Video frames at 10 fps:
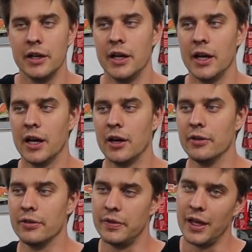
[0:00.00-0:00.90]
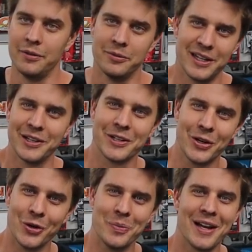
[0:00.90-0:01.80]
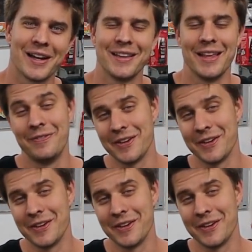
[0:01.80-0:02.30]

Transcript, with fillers: Now, then we got a call back. They